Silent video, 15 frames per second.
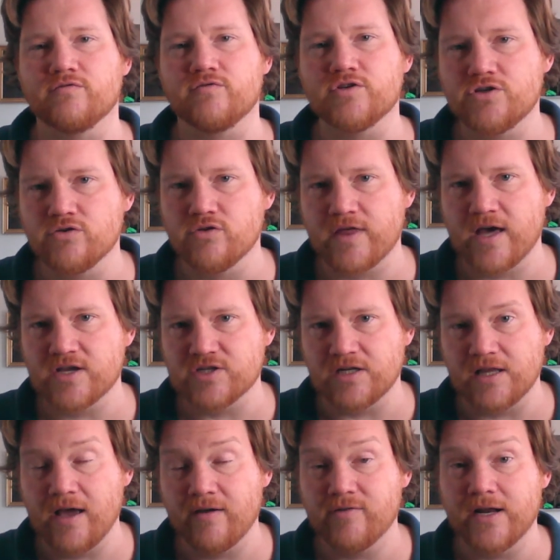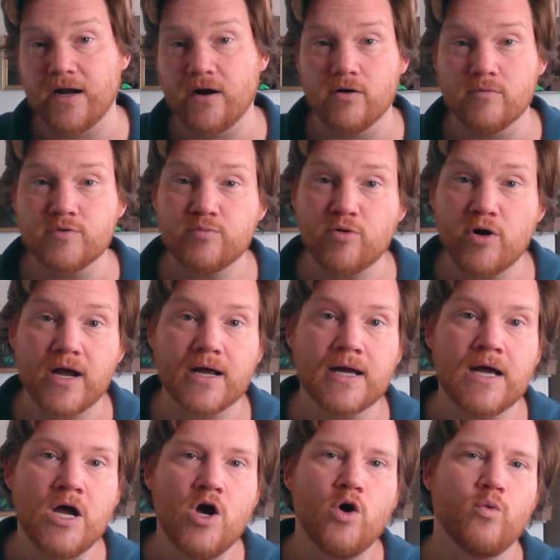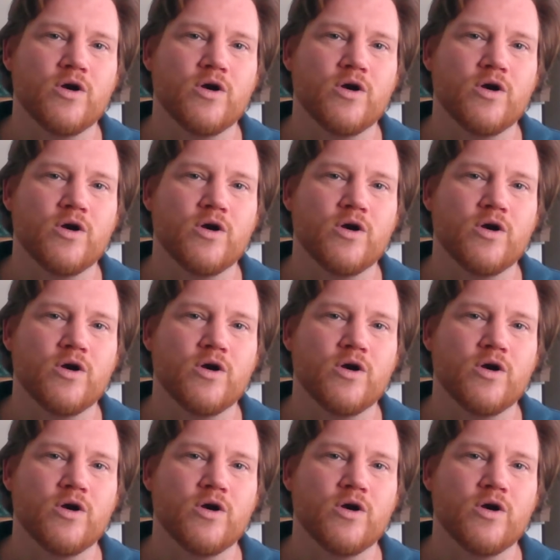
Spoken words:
of the 2011 Arab Spring,